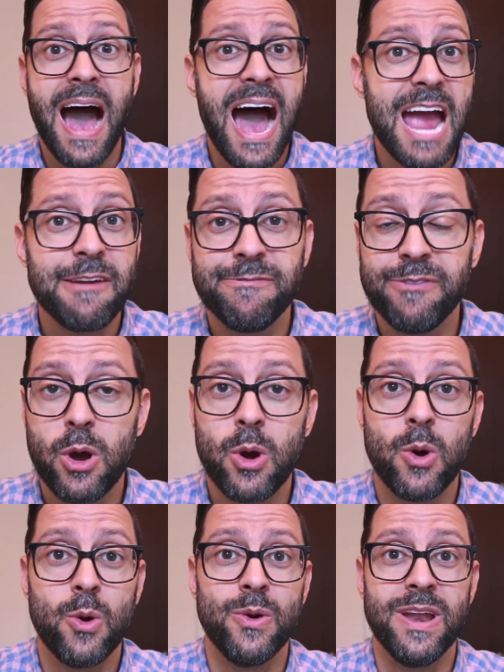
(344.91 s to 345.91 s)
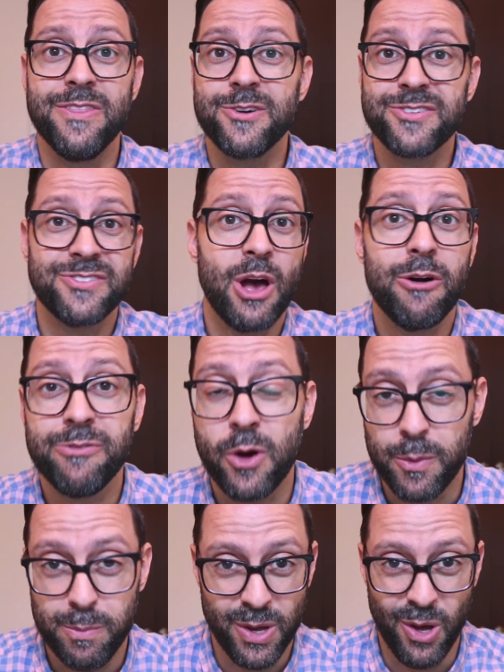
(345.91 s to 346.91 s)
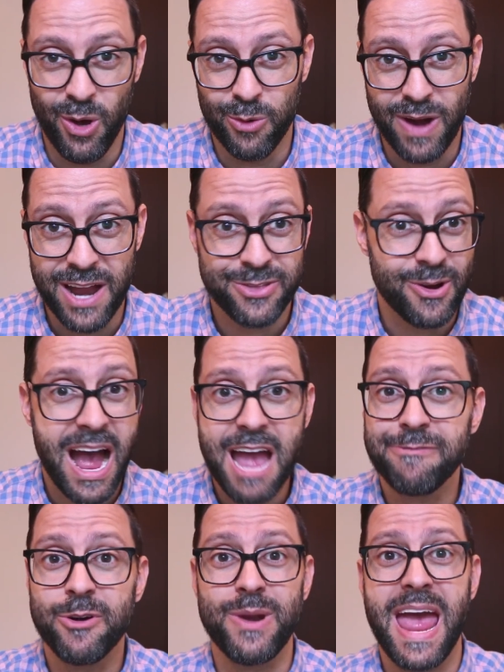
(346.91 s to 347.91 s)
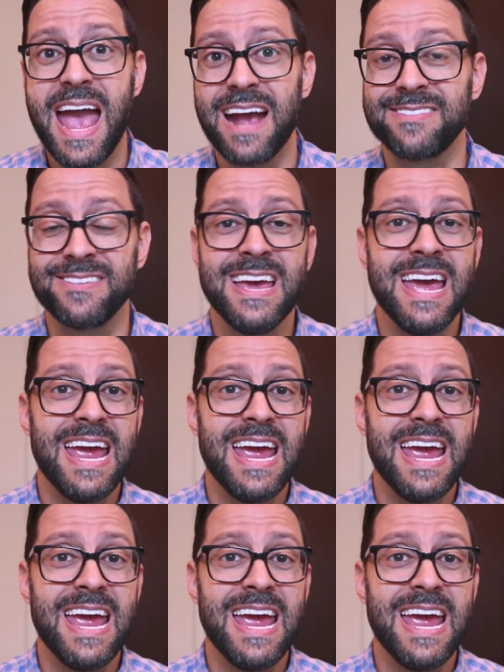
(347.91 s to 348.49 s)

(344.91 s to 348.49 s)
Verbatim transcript: iPhone and their cell phone bill, right? Their iPhone X uh,